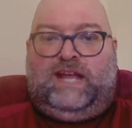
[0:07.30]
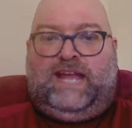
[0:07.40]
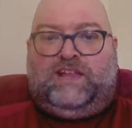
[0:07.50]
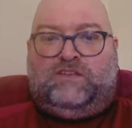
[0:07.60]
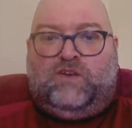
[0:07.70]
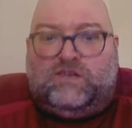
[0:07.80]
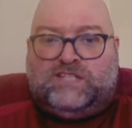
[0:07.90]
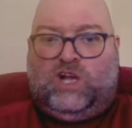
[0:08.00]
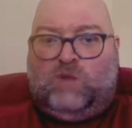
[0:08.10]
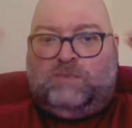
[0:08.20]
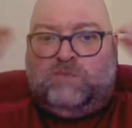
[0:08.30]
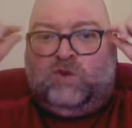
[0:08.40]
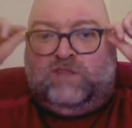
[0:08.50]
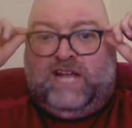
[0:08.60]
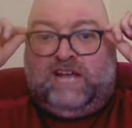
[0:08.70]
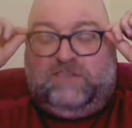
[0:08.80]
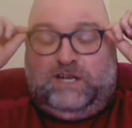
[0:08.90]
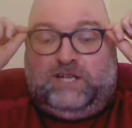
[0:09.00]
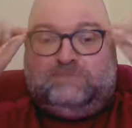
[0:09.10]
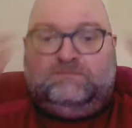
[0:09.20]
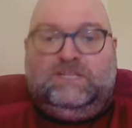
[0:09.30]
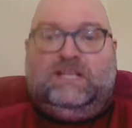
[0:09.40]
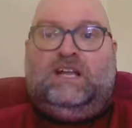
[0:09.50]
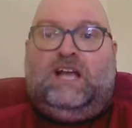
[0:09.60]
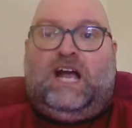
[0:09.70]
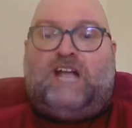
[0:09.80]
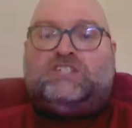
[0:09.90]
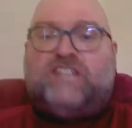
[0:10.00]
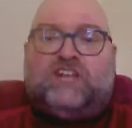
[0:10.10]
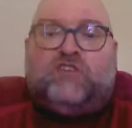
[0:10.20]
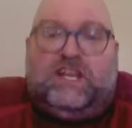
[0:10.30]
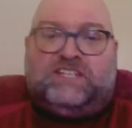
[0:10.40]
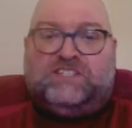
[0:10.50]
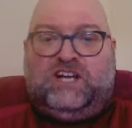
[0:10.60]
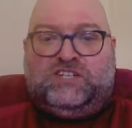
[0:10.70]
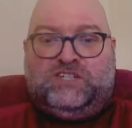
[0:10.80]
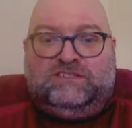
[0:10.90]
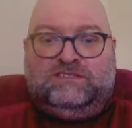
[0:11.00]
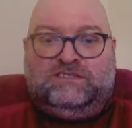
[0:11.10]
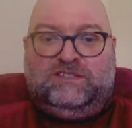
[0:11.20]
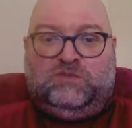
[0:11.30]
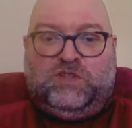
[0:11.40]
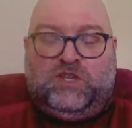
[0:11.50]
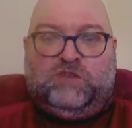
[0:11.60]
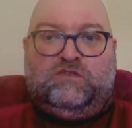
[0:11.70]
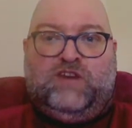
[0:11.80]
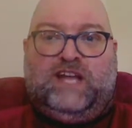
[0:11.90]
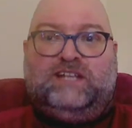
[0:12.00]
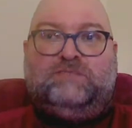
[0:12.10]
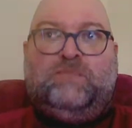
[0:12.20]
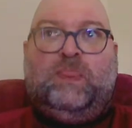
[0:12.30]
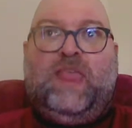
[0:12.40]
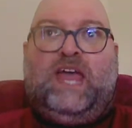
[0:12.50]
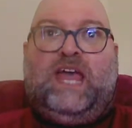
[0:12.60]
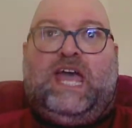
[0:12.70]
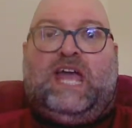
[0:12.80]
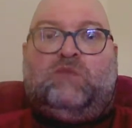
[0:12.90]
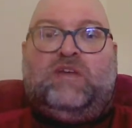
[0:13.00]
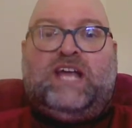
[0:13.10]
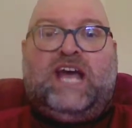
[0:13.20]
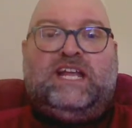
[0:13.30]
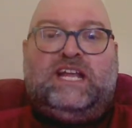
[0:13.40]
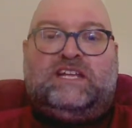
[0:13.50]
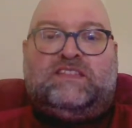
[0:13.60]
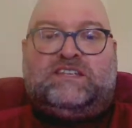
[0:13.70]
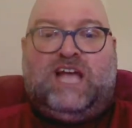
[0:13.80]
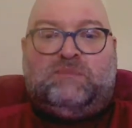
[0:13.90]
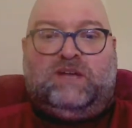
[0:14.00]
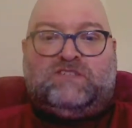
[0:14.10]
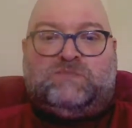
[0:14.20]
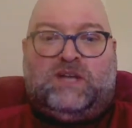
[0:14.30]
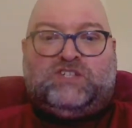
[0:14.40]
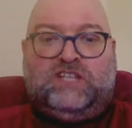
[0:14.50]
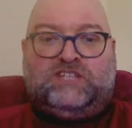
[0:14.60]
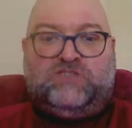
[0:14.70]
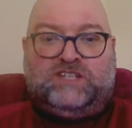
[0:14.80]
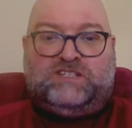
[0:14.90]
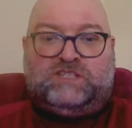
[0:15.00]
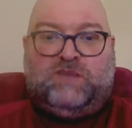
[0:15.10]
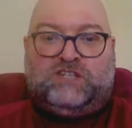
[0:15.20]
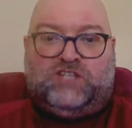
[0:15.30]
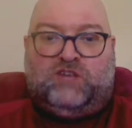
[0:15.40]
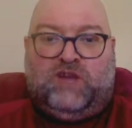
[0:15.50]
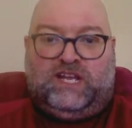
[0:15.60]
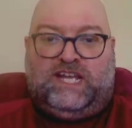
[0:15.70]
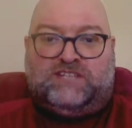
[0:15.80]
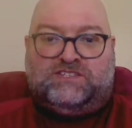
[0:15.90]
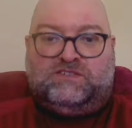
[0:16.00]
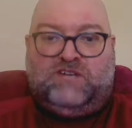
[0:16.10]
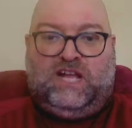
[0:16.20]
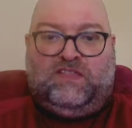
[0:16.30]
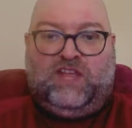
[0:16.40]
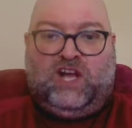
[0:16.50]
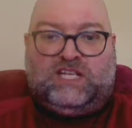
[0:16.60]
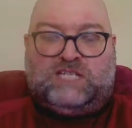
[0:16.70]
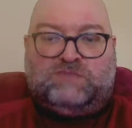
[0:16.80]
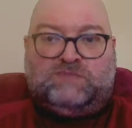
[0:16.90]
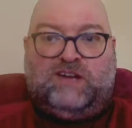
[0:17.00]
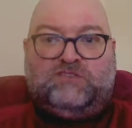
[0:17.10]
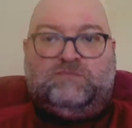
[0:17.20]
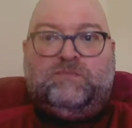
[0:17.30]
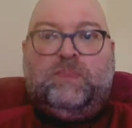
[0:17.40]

Hey there, folks. I hope I'm going live here. I just had a great discussion with a new friend, and we got into the topic of special interests, especially around kids on the autism spectrum.